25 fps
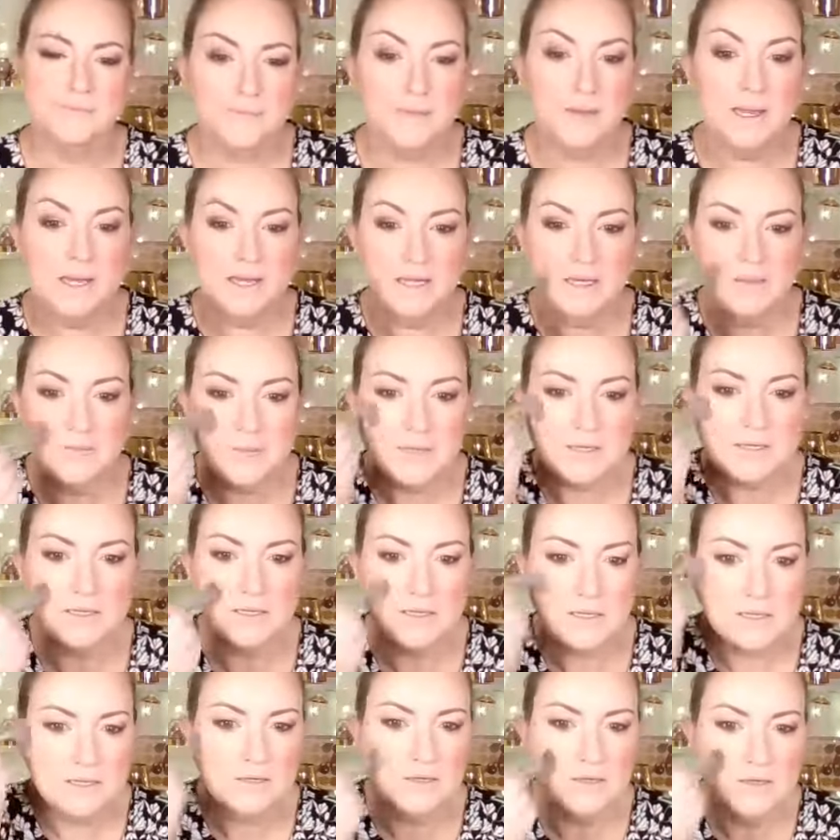Maybe.
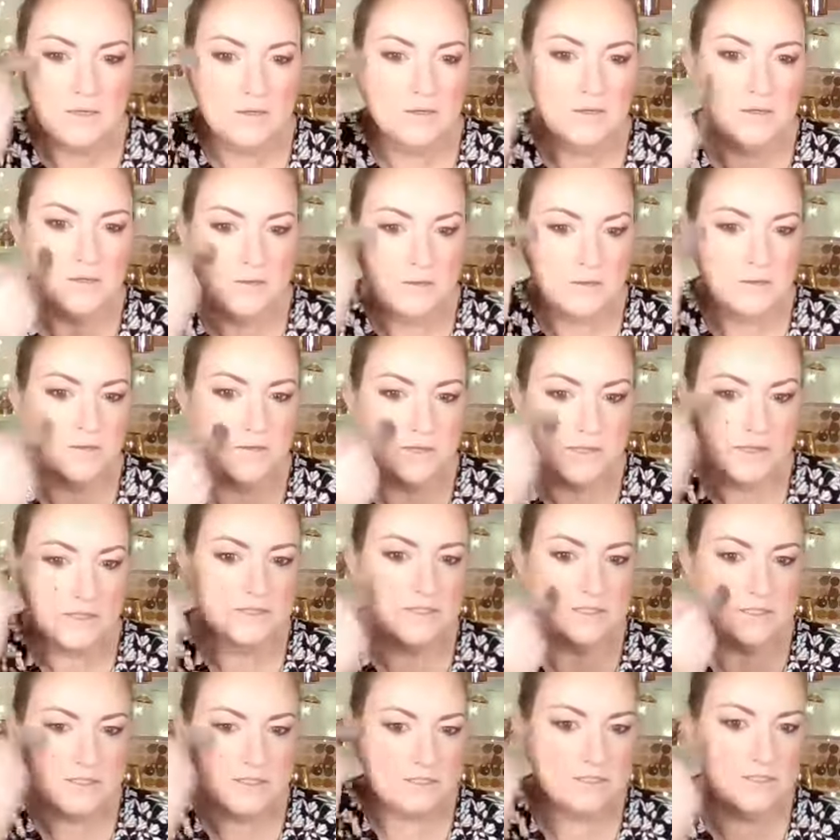Oh, that
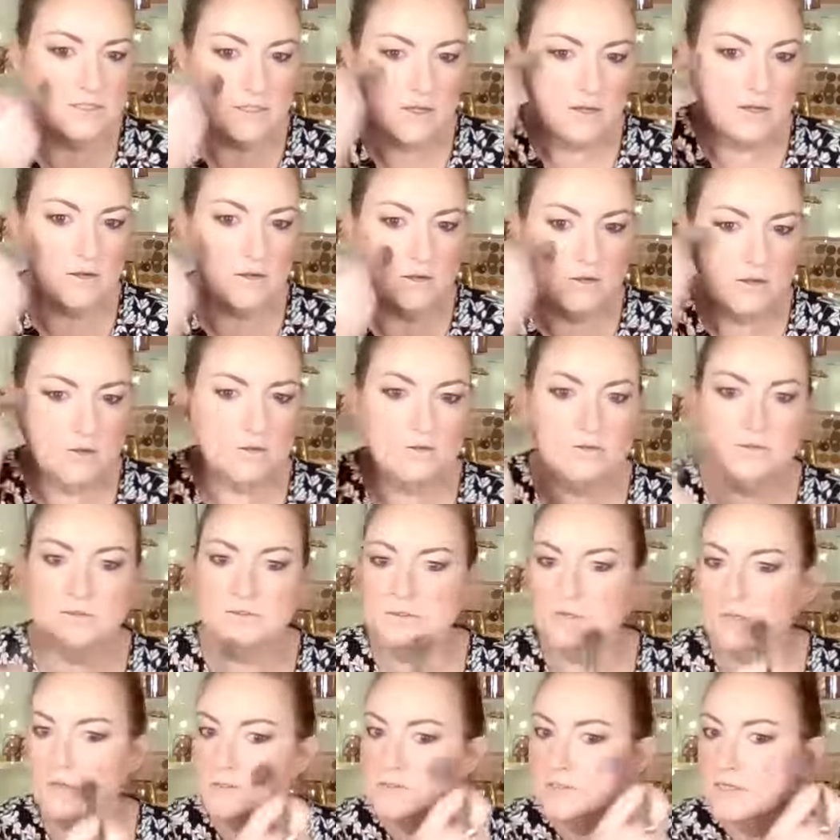is so
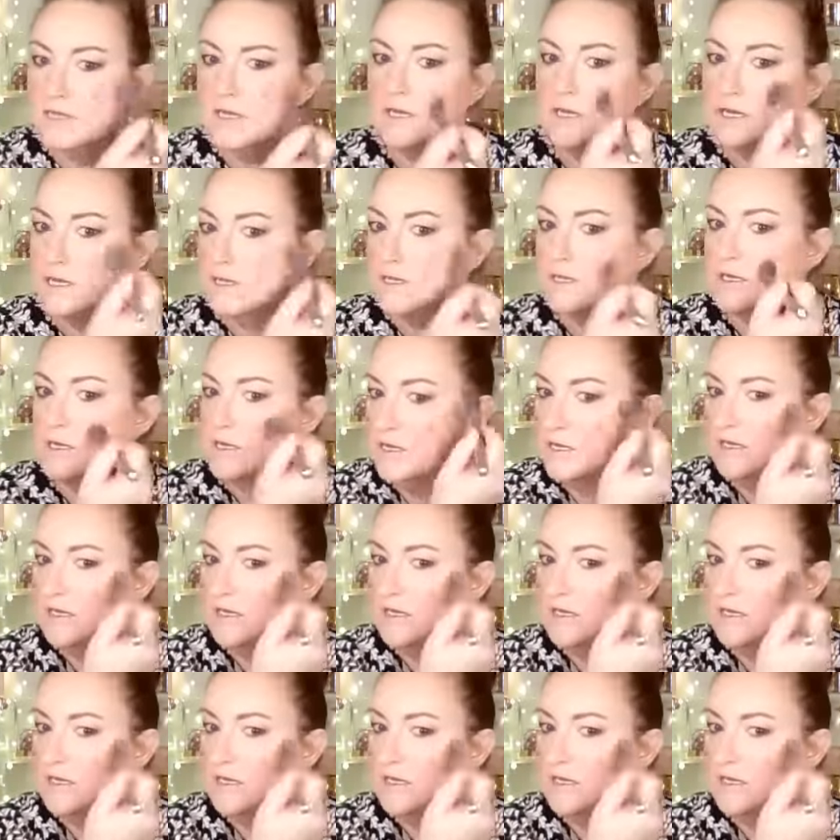dark.